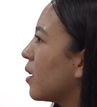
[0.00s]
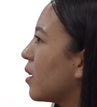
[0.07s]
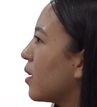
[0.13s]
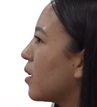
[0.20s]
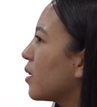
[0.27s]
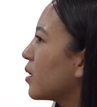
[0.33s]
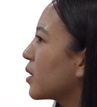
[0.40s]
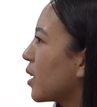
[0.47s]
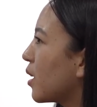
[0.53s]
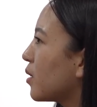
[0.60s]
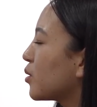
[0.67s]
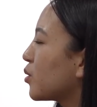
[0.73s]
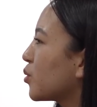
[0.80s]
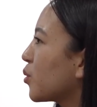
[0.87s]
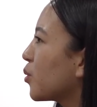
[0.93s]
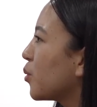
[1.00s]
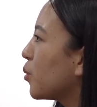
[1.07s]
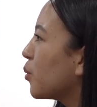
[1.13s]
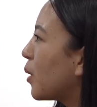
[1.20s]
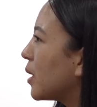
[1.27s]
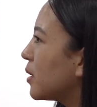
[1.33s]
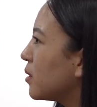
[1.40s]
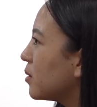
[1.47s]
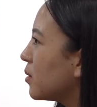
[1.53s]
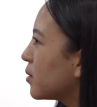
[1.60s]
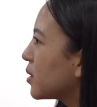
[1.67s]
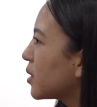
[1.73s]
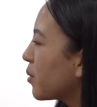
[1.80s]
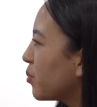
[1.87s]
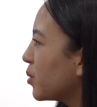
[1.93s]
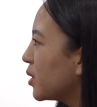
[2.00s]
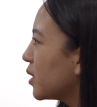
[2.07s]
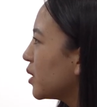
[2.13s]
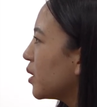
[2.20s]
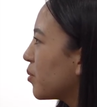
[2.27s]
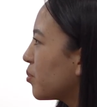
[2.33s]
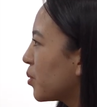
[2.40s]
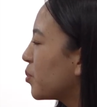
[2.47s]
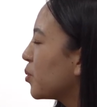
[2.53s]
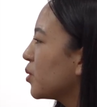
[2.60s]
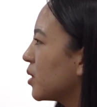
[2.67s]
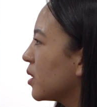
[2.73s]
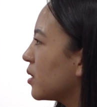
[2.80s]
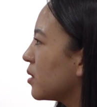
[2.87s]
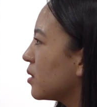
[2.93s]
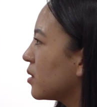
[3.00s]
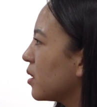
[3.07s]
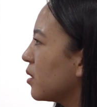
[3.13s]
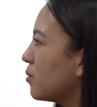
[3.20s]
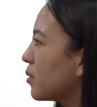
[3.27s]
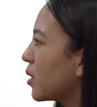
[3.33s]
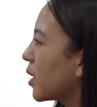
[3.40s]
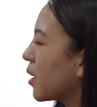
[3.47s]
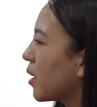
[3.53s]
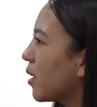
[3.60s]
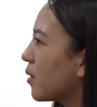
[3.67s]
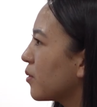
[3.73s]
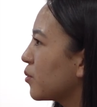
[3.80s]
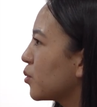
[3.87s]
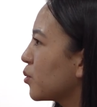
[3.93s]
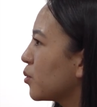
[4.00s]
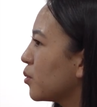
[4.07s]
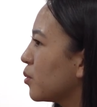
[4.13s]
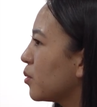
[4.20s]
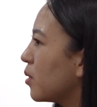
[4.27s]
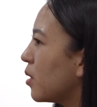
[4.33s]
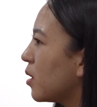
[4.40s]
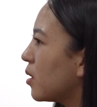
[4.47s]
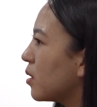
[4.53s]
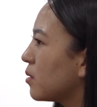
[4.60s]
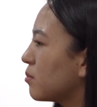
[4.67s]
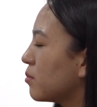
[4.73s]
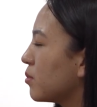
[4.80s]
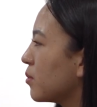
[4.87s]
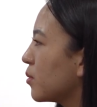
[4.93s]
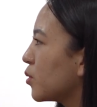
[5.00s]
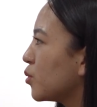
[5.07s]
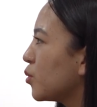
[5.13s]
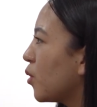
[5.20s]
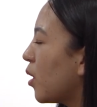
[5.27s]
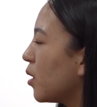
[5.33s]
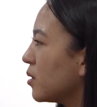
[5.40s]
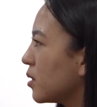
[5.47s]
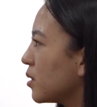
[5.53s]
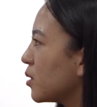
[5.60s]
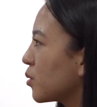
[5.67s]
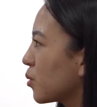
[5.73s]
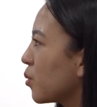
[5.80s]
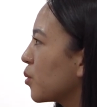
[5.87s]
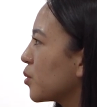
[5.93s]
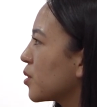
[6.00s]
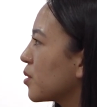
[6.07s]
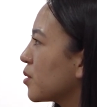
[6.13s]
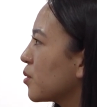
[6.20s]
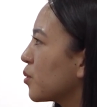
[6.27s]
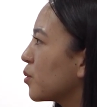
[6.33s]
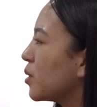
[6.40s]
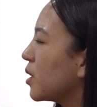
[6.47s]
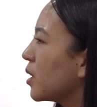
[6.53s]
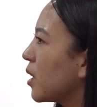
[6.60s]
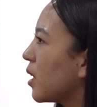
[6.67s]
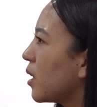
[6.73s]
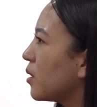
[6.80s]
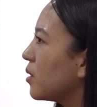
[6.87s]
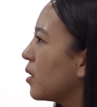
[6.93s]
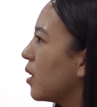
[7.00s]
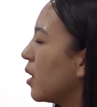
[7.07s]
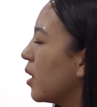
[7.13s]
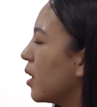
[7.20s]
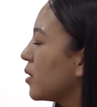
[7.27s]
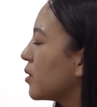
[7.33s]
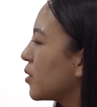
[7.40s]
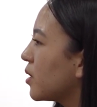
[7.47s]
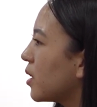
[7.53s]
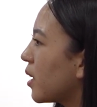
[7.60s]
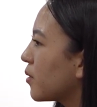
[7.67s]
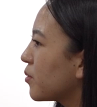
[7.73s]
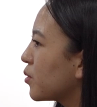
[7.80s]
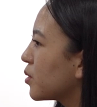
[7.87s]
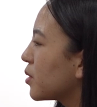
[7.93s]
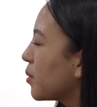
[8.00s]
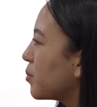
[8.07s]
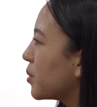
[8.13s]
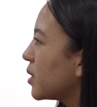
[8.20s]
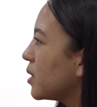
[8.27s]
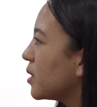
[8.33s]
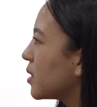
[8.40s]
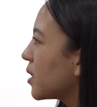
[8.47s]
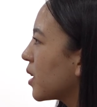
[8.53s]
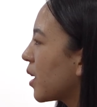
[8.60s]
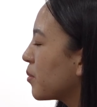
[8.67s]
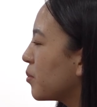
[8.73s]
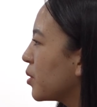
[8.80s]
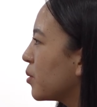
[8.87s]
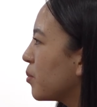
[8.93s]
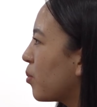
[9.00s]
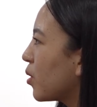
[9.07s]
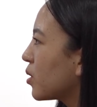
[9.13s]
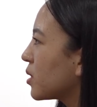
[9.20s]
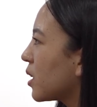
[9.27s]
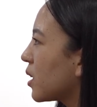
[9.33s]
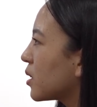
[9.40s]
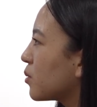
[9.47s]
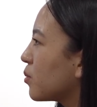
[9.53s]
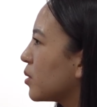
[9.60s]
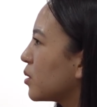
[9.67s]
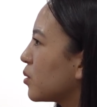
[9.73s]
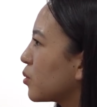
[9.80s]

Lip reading: Yeah, so while submitting the proposal itself, they have to do all the disclosures. So they'll have to submit the CIB reports as well.